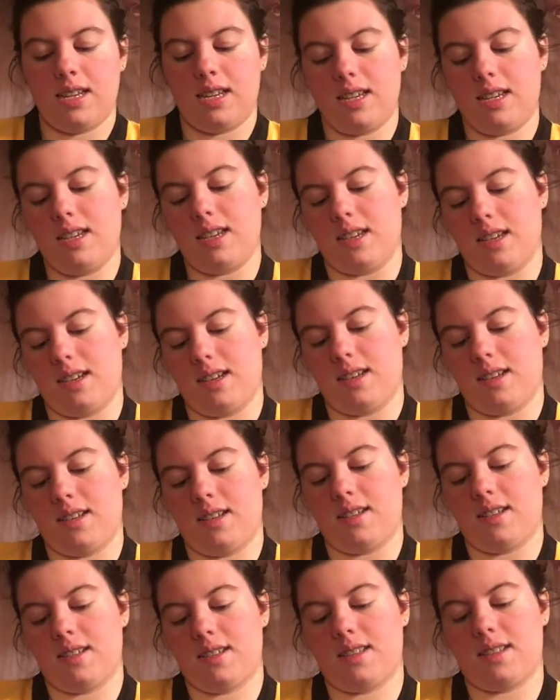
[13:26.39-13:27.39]

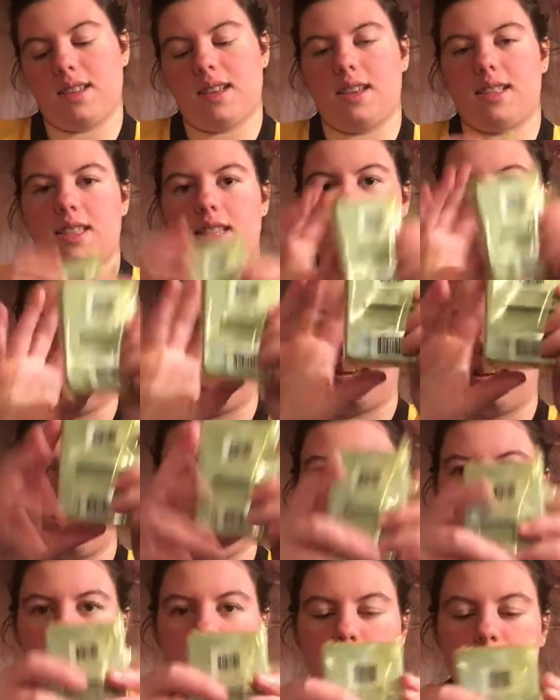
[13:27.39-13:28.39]
is
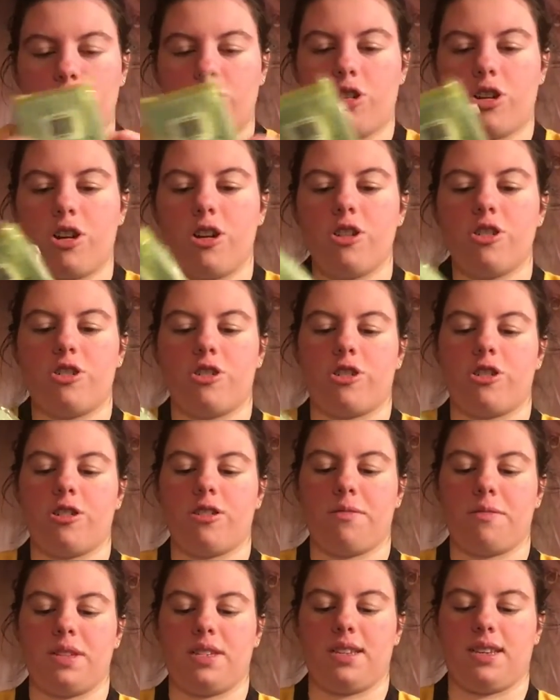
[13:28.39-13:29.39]
the charger.
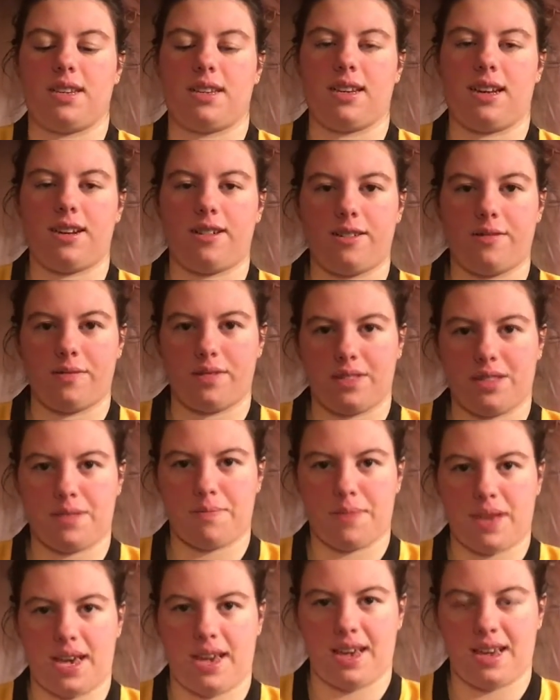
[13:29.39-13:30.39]
Let me take it out of its
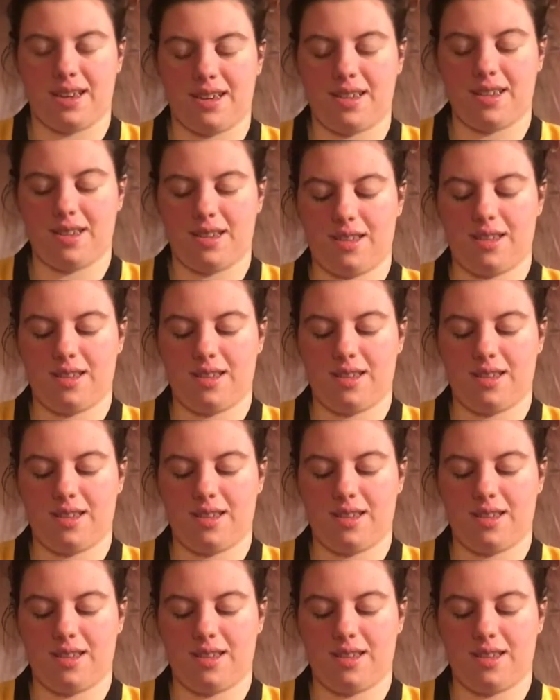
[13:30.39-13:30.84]
bag.